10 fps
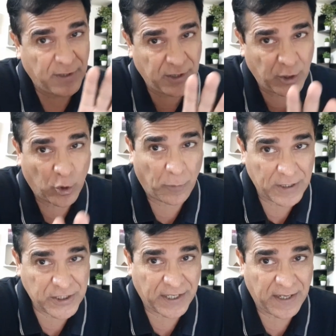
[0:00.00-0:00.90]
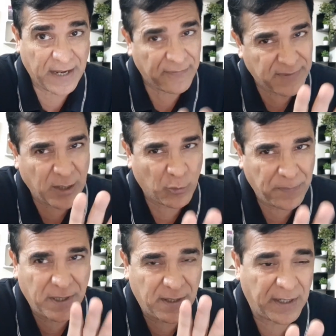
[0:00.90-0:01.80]
in your domestic life, there could
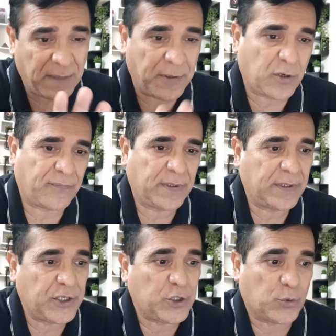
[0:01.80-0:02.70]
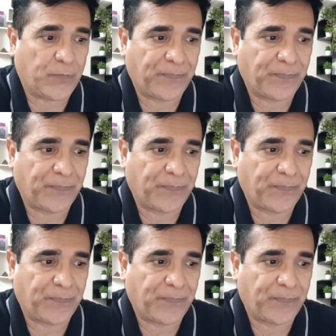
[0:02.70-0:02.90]
be a little bit of an issue.